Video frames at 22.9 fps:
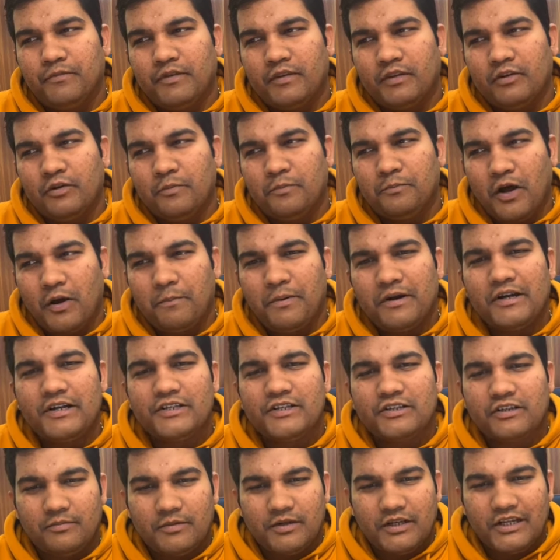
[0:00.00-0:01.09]
you know proper
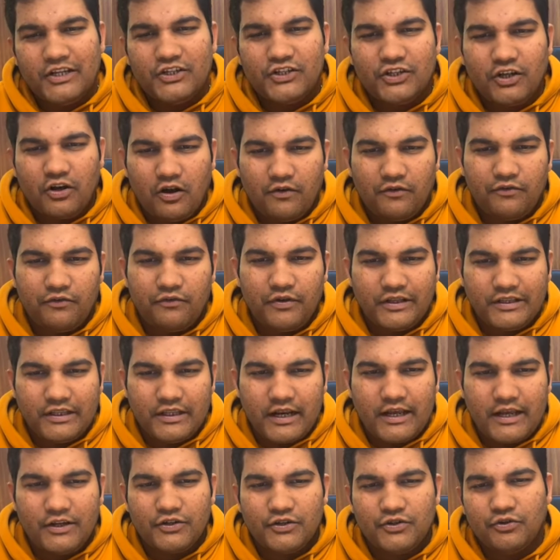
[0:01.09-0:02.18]
discrimination of
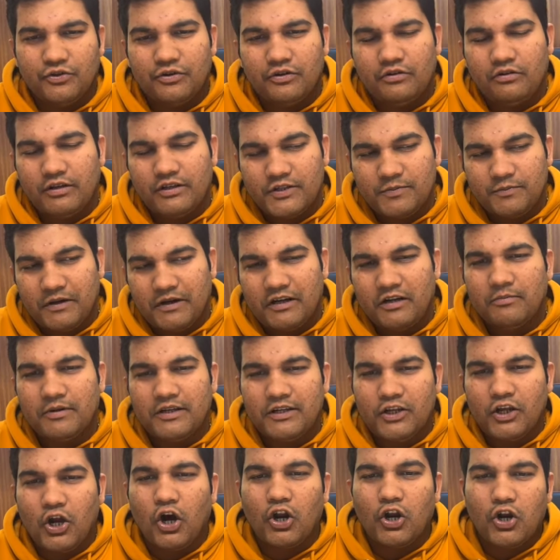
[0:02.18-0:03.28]
whether I should spend
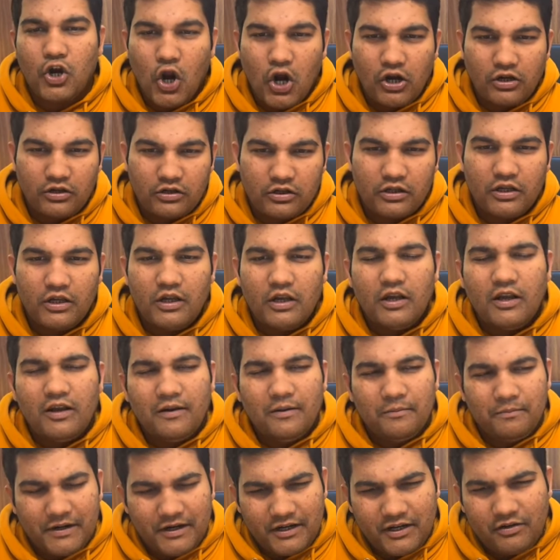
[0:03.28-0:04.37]
money or not.
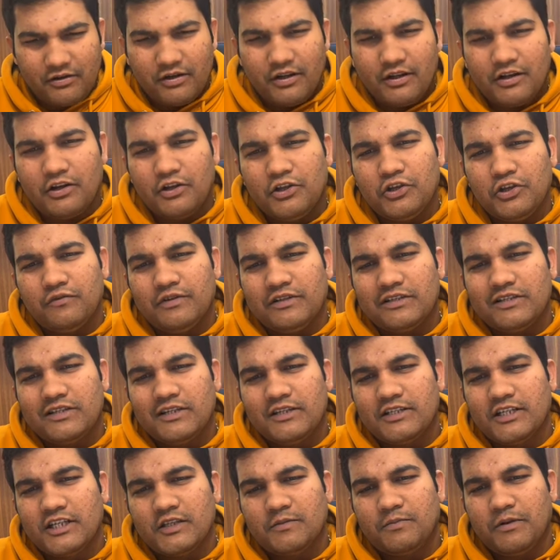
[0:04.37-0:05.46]
Particularly, you will see
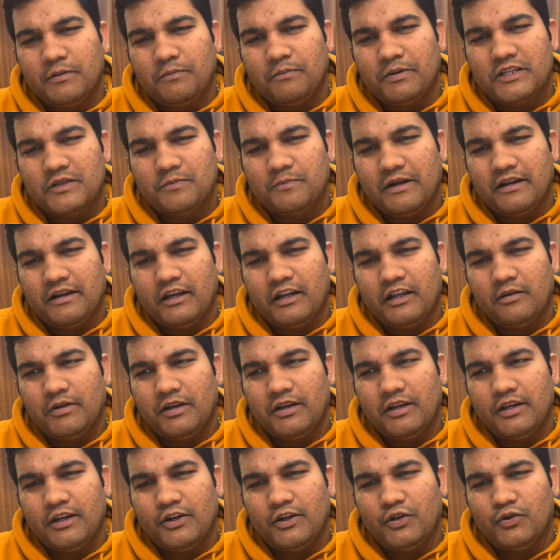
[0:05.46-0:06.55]
such people spending
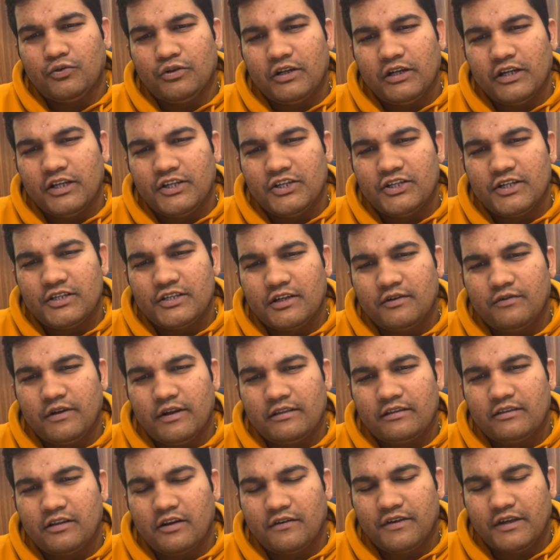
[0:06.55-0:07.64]
money into religious and
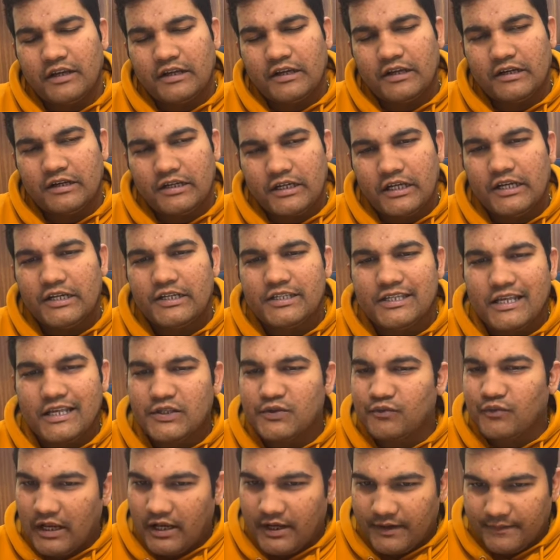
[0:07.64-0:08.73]
philanthropic deeds as
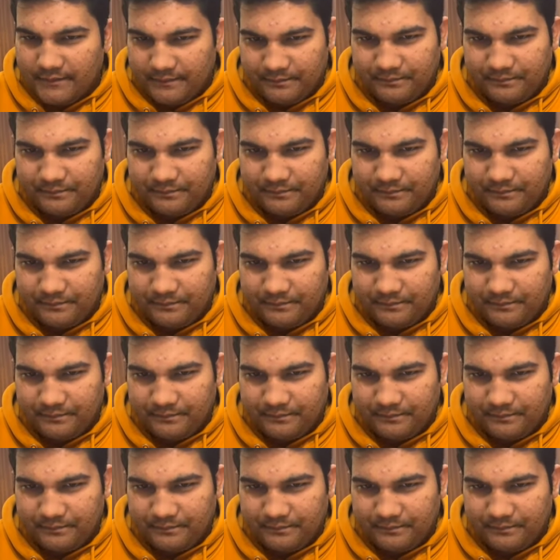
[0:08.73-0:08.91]
well.